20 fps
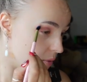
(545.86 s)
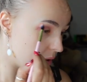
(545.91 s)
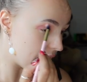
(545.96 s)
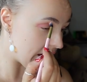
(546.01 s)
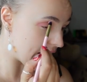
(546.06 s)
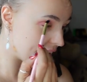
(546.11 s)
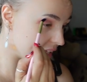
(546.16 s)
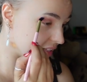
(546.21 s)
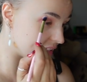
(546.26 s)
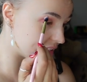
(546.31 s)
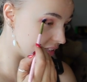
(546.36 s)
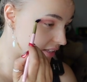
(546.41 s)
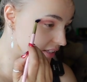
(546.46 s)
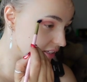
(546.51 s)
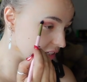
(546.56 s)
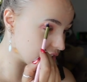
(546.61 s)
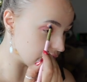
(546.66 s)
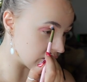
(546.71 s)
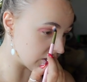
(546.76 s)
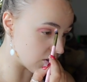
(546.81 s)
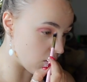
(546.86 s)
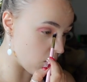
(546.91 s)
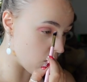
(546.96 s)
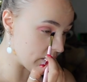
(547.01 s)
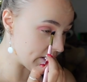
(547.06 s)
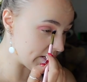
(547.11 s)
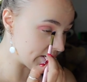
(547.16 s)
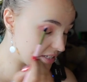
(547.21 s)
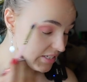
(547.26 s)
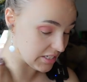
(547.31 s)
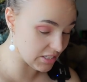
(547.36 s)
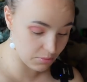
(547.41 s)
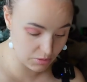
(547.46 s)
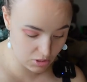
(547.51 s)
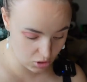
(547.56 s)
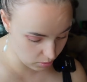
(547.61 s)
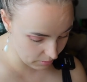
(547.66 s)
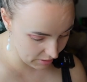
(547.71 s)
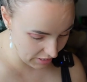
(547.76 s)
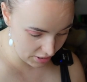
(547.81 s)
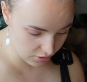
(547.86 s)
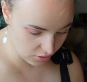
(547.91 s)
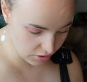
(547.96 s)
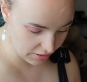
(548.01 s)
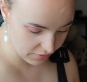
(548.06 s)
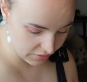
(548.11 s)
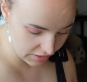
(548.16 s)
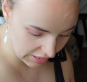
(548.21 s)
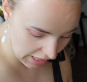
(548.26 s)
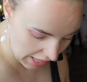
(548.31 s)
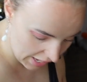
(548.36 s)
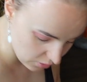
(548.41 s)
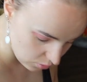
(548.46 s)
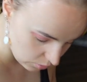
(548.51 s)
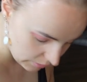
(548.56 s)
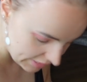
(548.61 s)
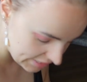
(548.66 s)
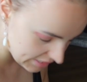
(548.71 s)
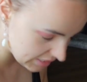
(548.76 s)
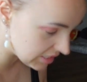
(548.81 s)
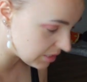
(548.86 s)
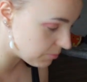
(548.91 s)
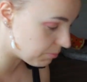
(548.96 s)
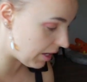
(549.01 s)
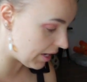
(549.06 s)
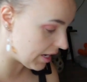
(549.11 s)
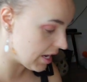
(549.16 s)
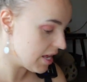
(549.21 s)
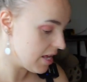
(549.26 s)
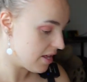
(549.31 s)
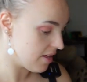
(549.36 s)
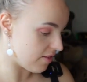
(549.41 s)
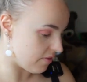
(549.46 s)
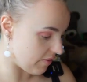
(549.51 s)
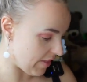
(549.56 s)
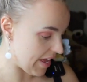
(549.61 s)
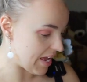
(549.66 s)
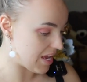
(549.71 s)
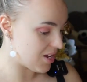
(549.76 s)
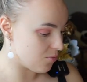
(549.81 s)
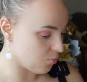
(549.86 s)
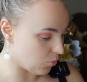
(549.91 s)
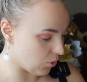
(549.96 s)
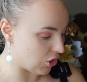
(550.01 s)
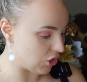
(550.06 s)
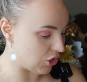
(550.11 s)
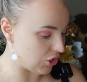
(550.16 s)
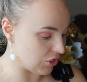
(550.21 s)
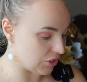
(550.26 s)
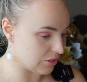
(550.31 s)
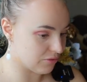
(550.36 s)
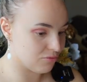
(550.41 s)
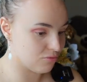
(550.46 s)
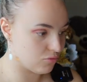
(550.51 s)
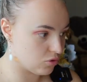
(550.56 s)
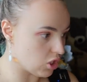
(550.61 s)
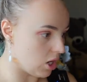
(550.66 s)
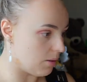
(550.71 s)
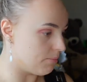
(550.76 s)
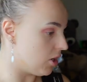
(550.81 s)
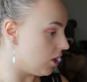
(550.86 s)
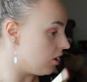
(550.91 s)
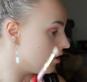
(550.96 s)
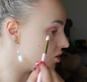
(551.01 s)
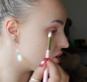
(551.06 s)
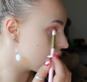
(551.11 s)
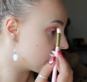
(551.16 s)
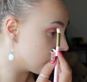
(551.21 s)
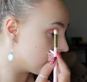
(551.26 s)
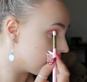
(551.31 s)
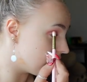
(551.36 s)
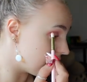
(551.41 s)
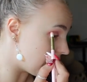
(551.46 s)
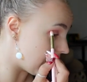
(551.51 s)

We had delicious oysters, which normally I don't even like oysters, but they were top notch.